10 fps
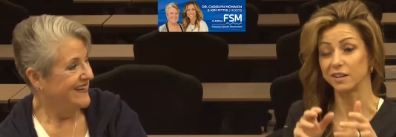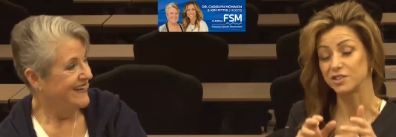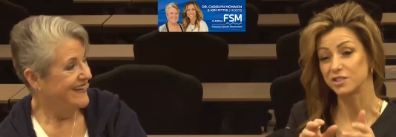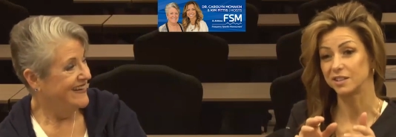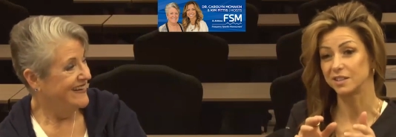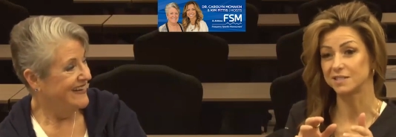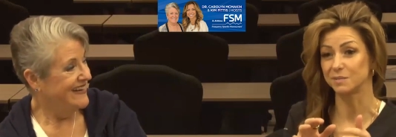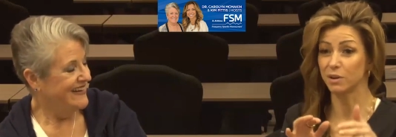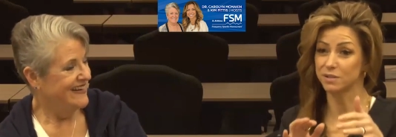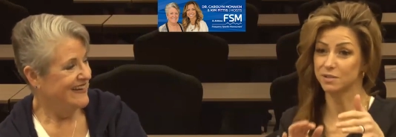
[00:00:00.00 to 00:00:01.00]
Speaker 1: cheese
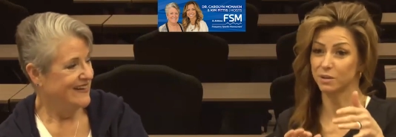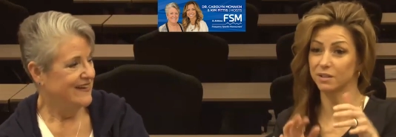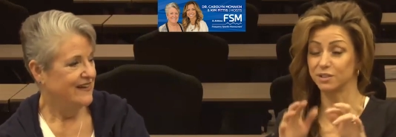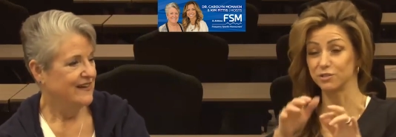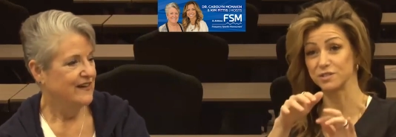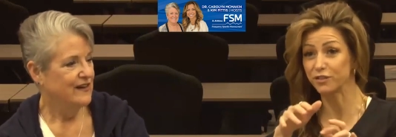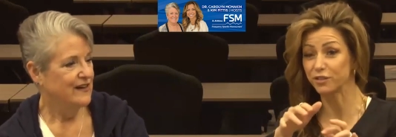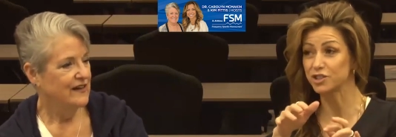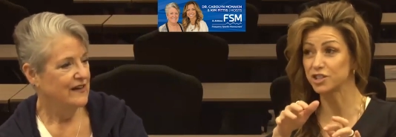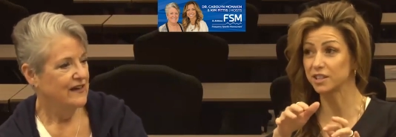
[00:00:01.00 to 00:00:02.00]
and mozzarella and there's
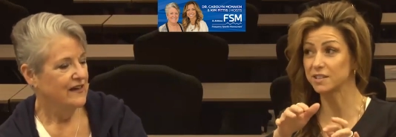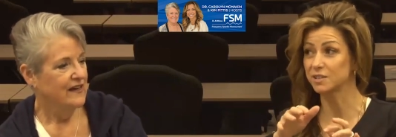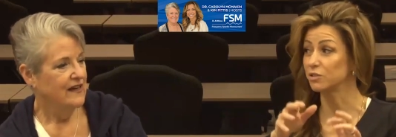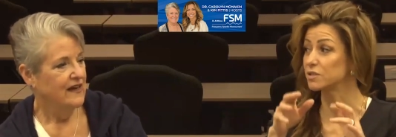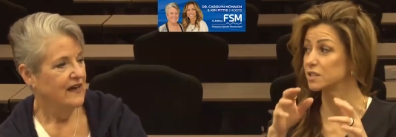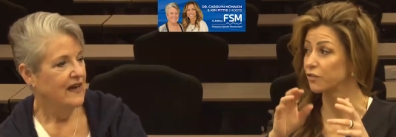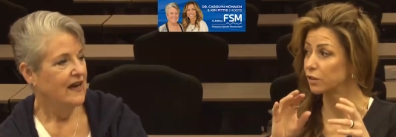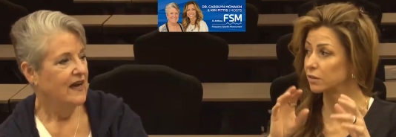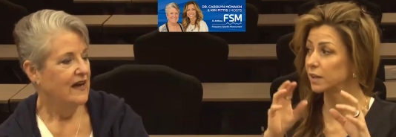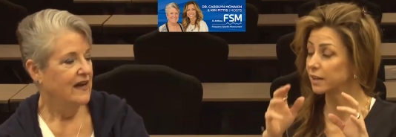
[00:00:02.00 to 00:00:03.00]
different cheese. So there's
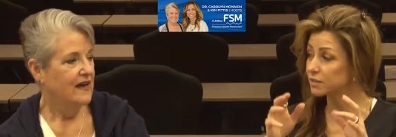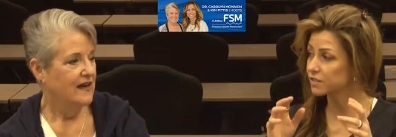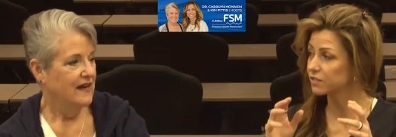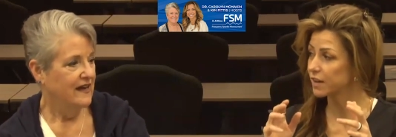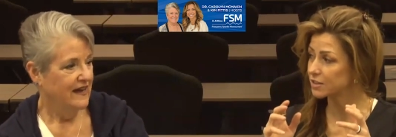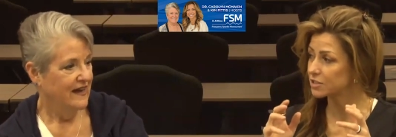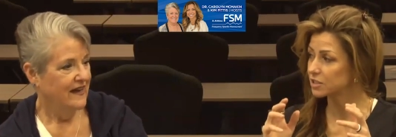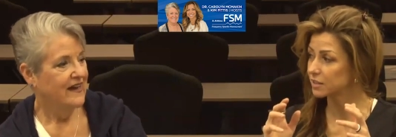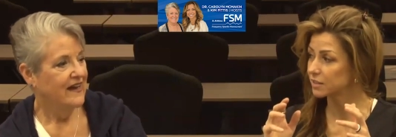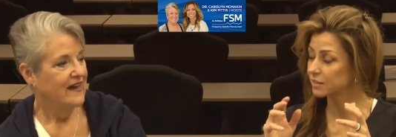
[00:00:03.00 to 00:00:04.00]
different layers of
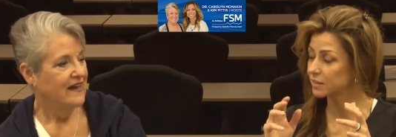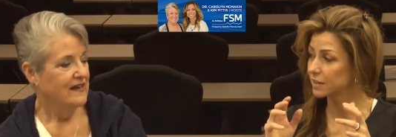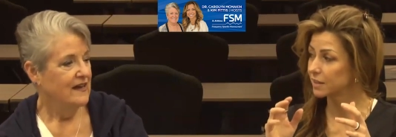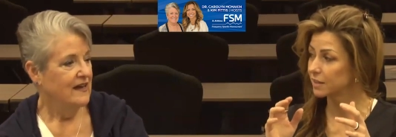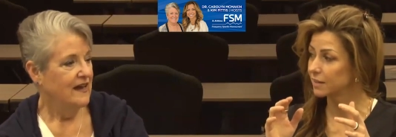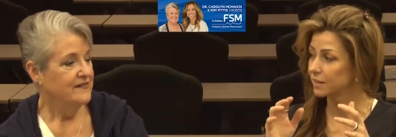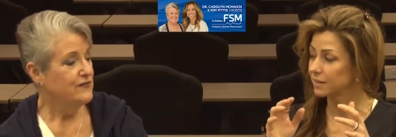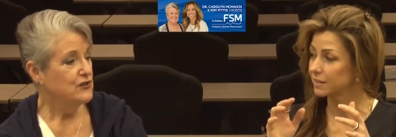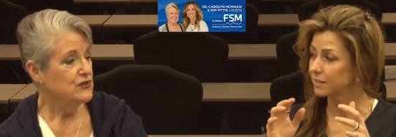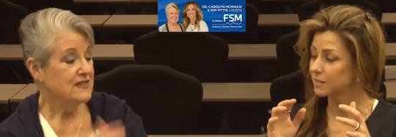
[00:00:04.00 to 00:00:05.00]
Speaker 2: fascia. And
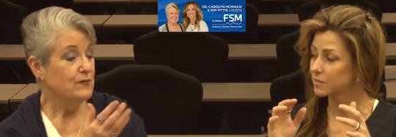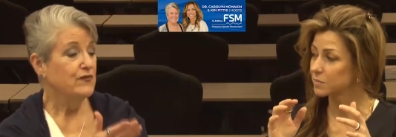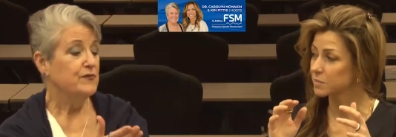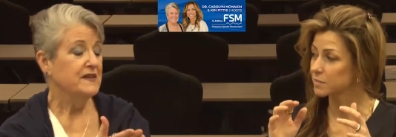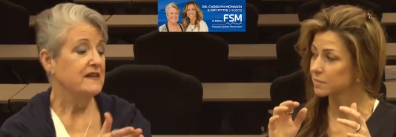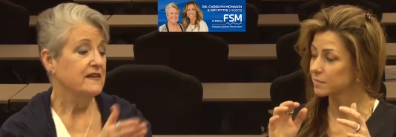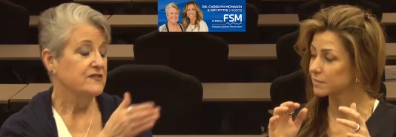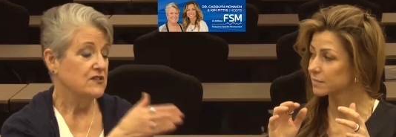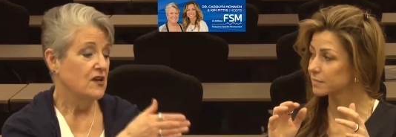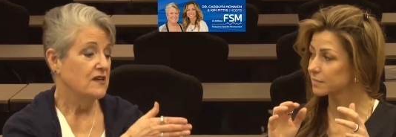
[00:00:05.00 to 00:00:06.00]
then there's some of them that have
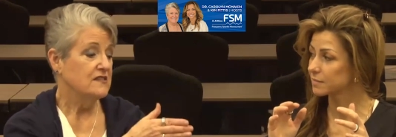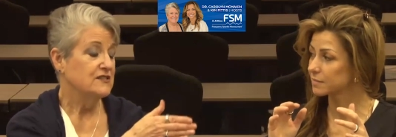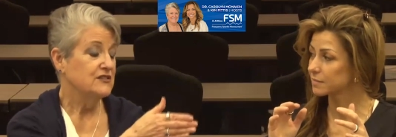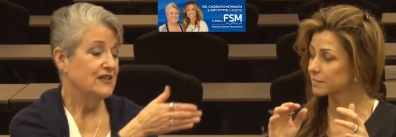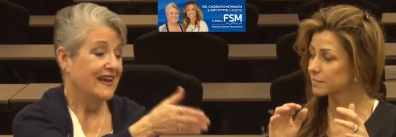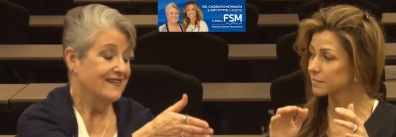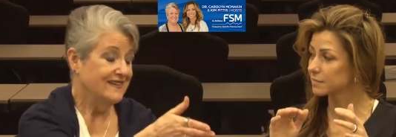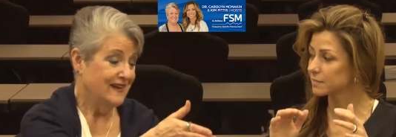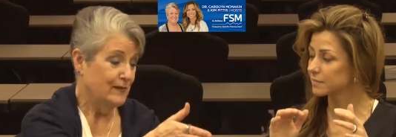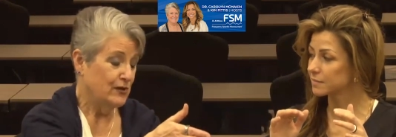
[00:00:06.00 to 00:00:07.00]
sausage
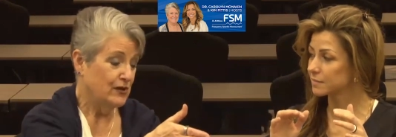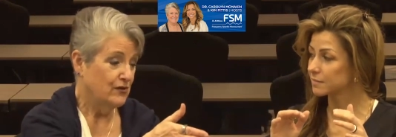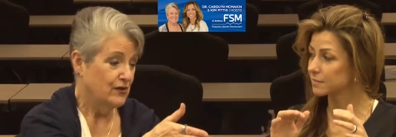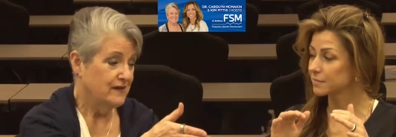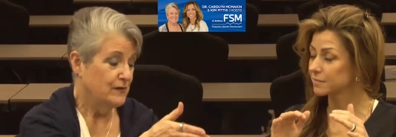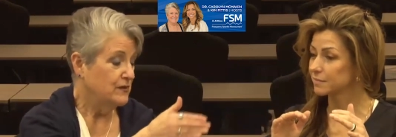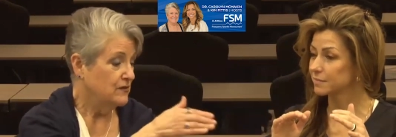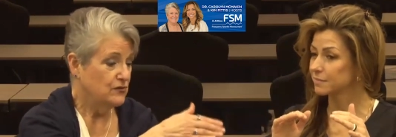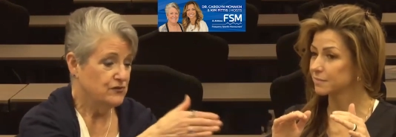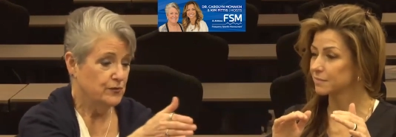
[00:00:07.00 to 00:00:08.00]
and hamburger in them,
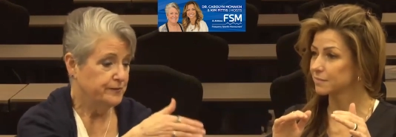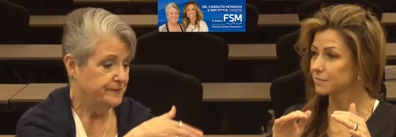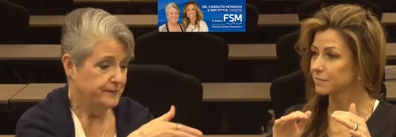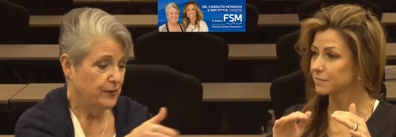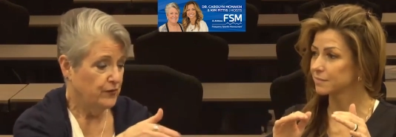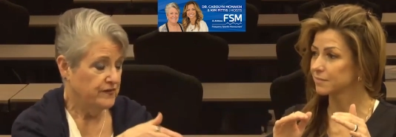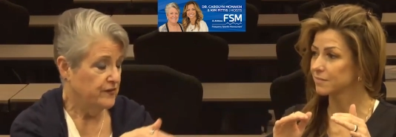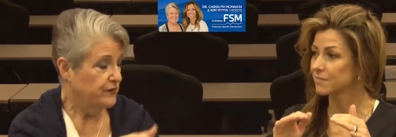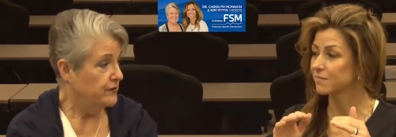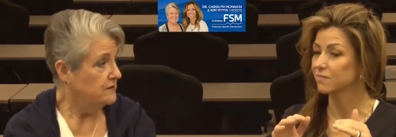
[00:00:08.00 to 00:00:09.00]
and those are both different.